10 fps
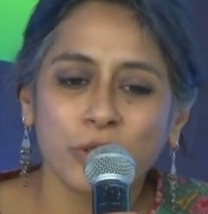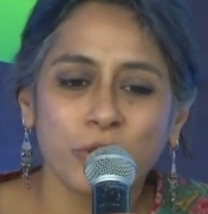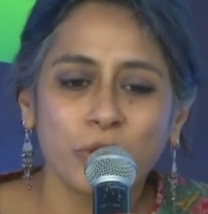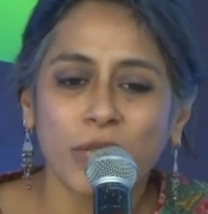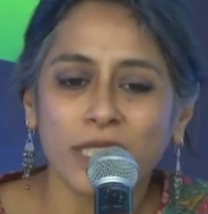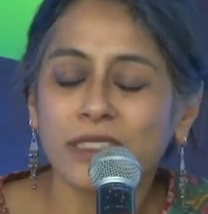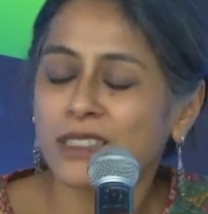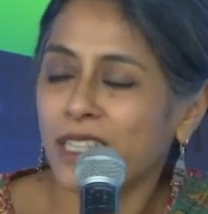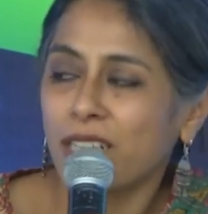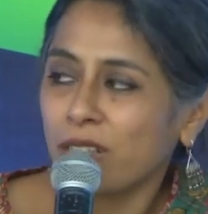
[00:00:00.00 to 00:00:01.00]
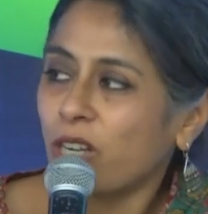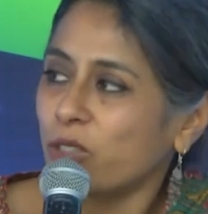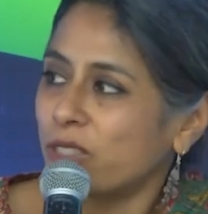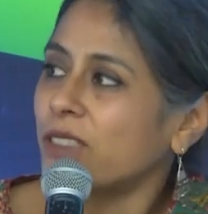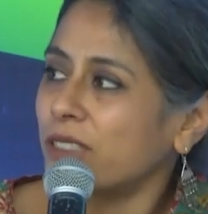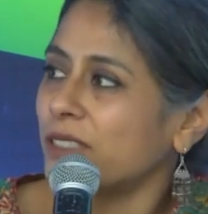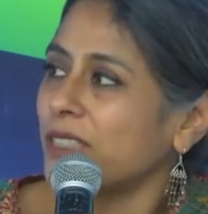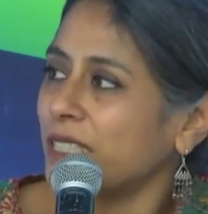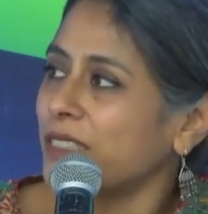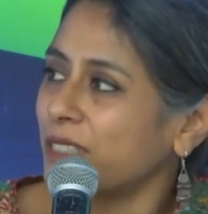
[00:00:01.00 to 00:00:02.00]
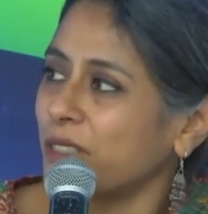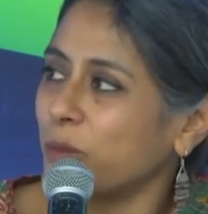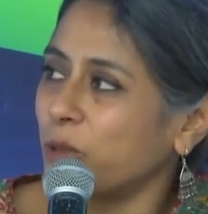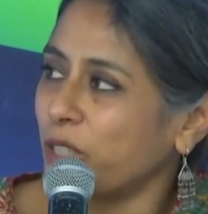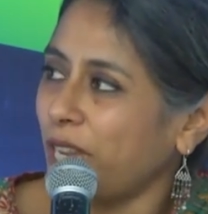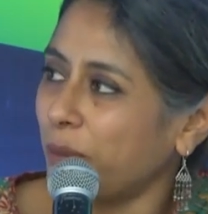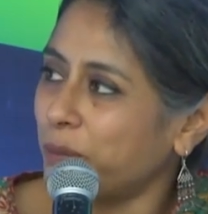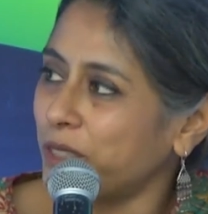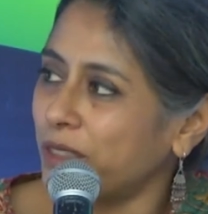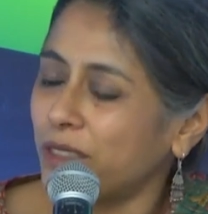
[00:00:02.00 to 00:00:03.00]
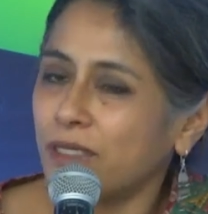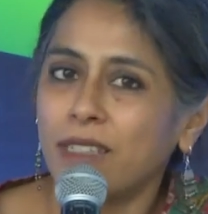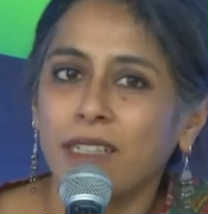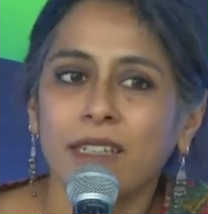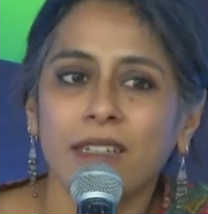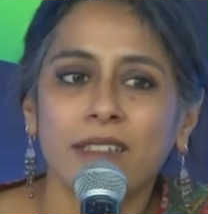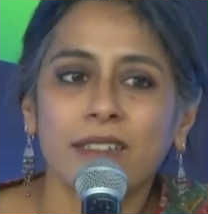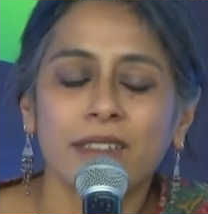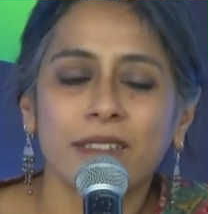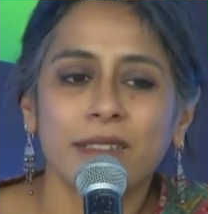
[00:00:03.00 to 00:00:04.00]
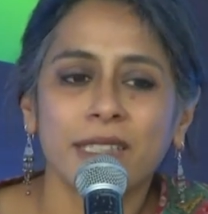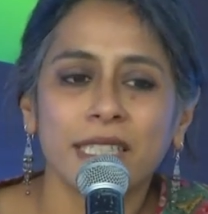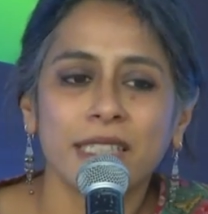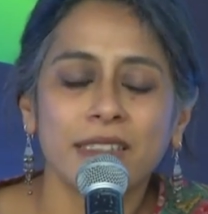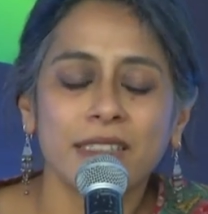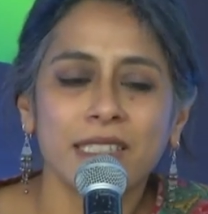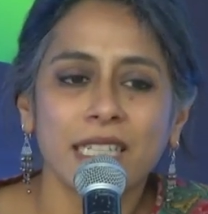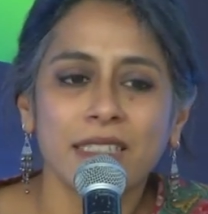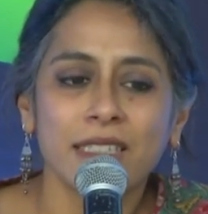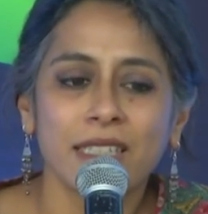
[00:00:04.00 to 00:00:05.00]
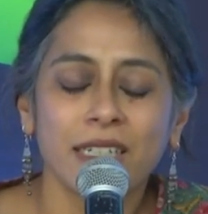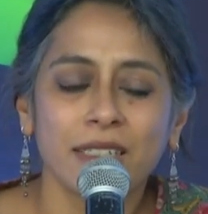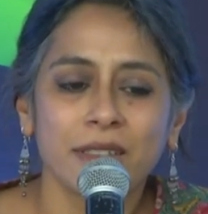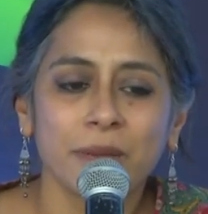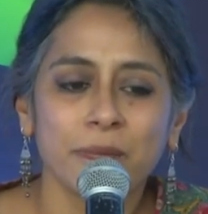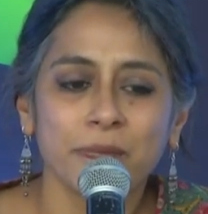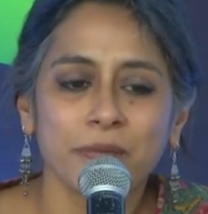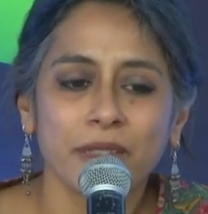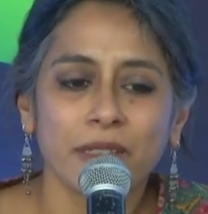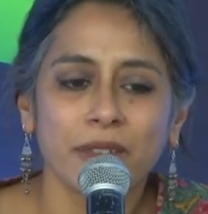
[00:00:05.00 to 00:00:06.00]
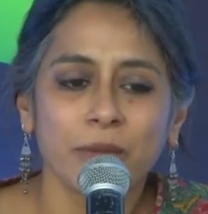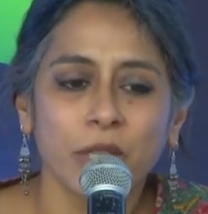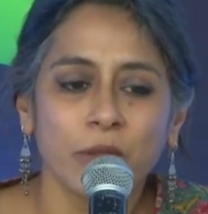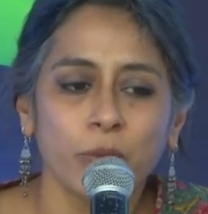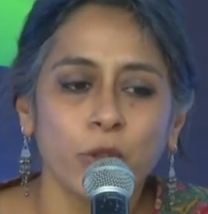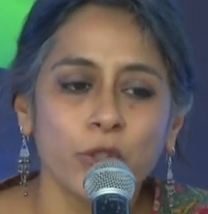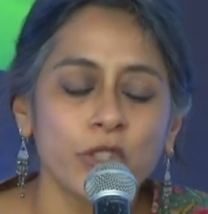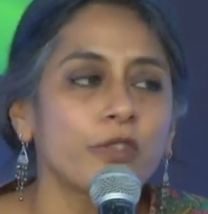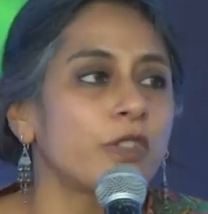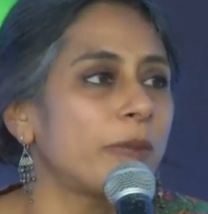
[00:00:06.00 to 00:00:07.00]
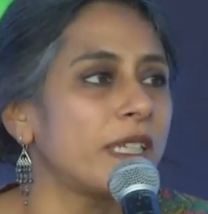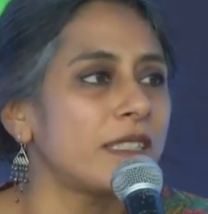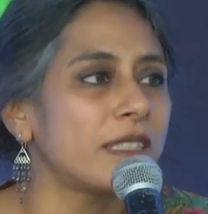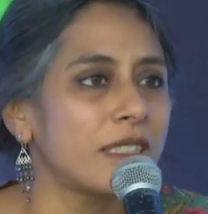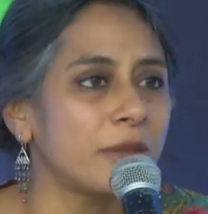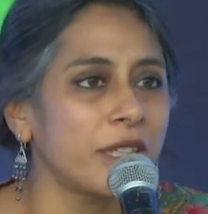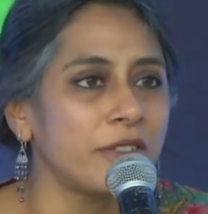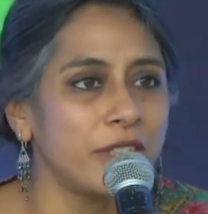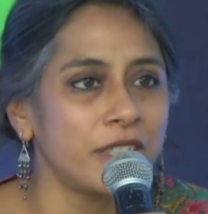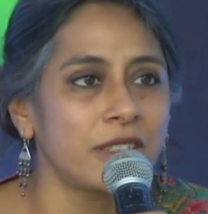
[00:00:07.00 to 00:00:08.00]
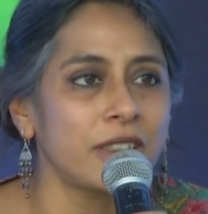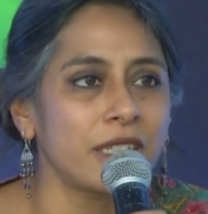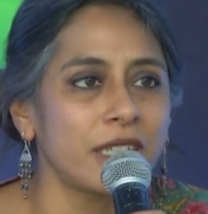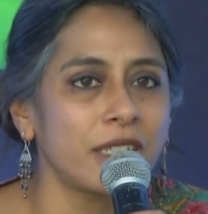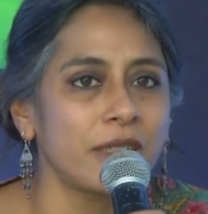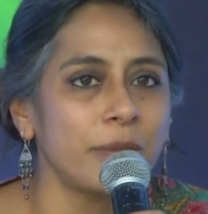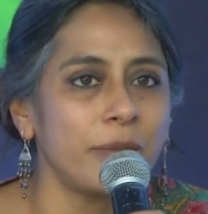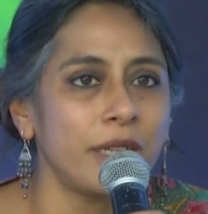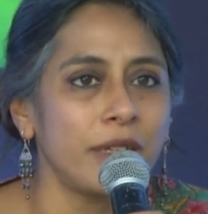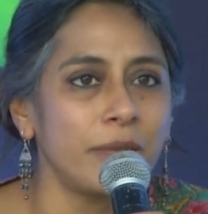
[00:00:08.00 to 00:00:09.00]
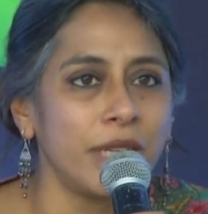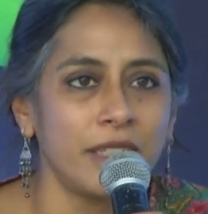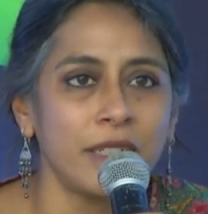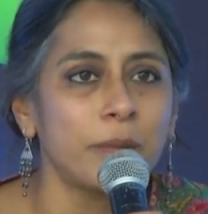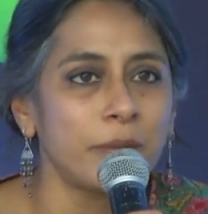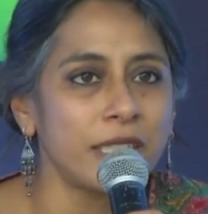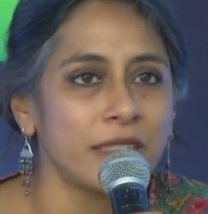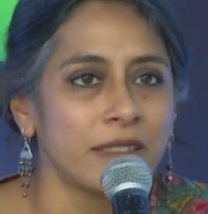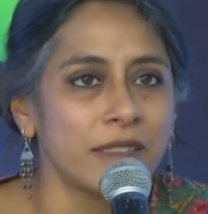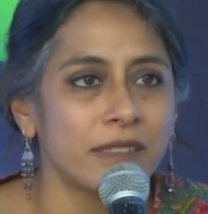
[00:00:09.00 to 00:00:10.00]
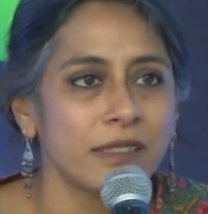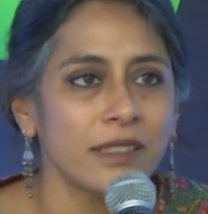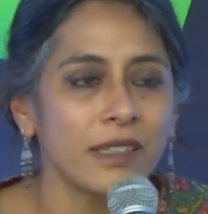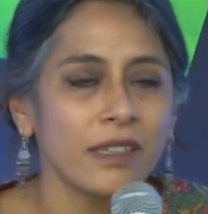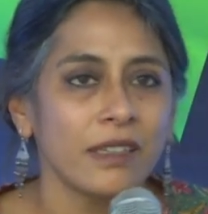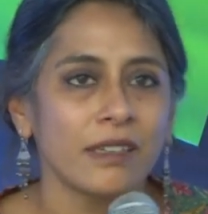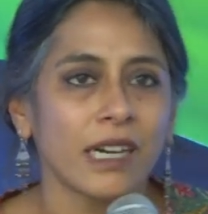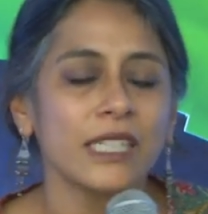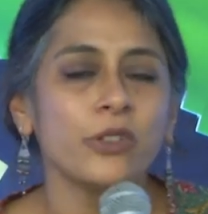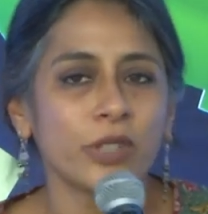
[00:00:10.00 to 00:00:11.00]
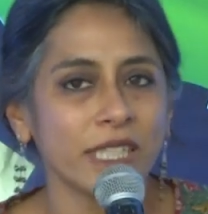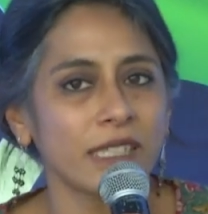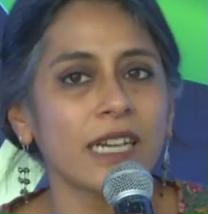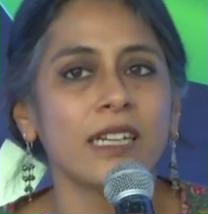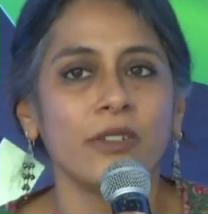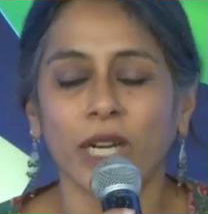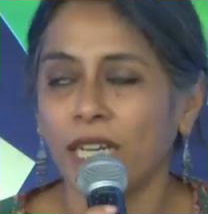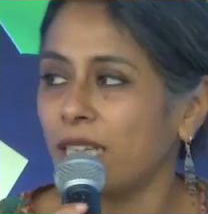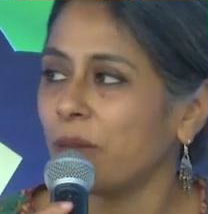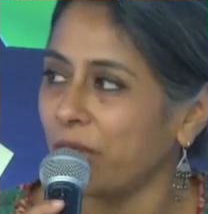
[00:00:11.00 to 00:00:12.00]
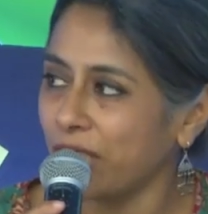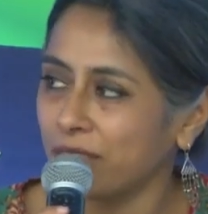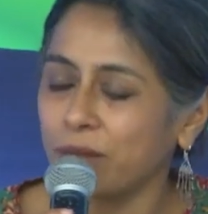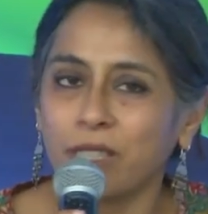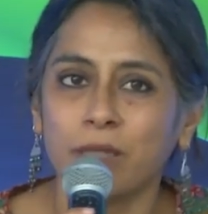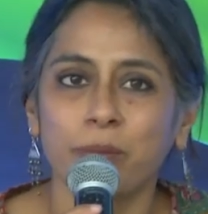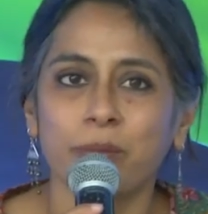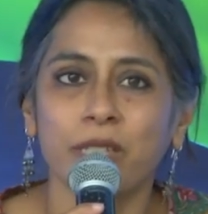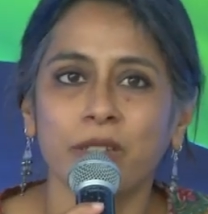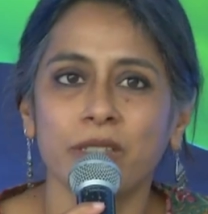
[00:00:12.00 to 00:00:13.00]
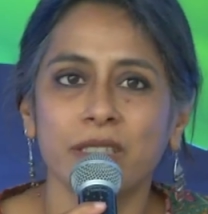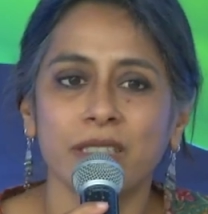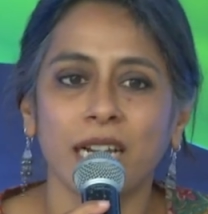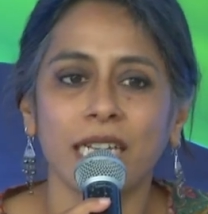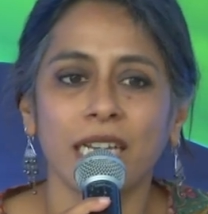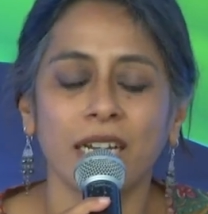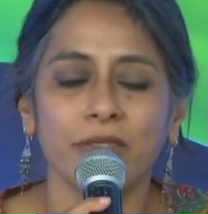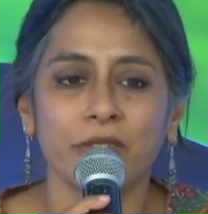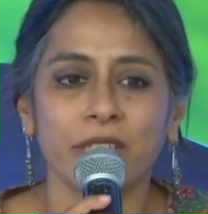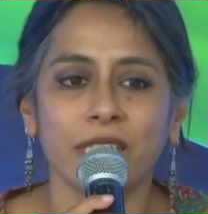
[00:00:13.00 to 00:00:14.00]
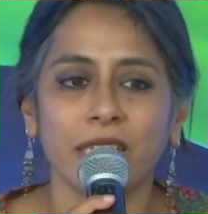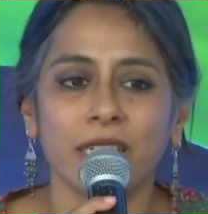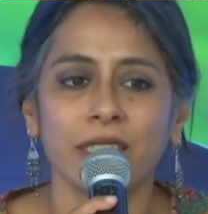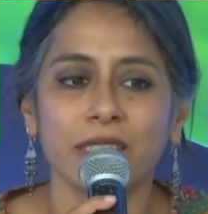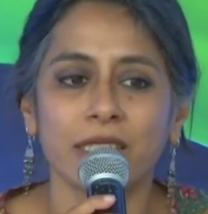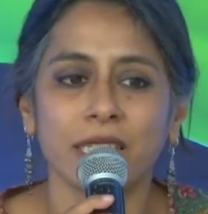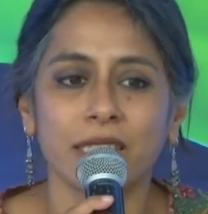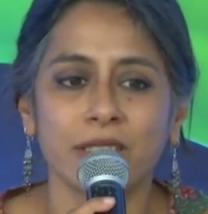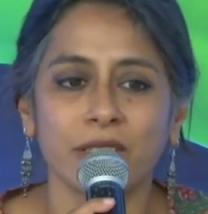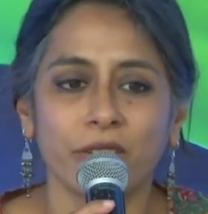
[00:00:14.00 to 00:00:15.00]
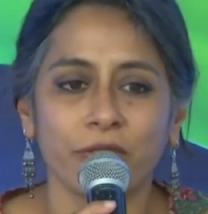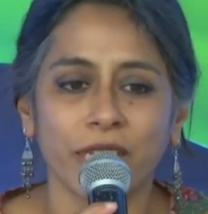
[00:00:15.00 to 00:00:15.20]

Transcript: to understand how certain things in the book happened. Uh, in the sense that uh, most of the places in my fiction are made up places. I know exactly why I make them up because I have a very clear sense of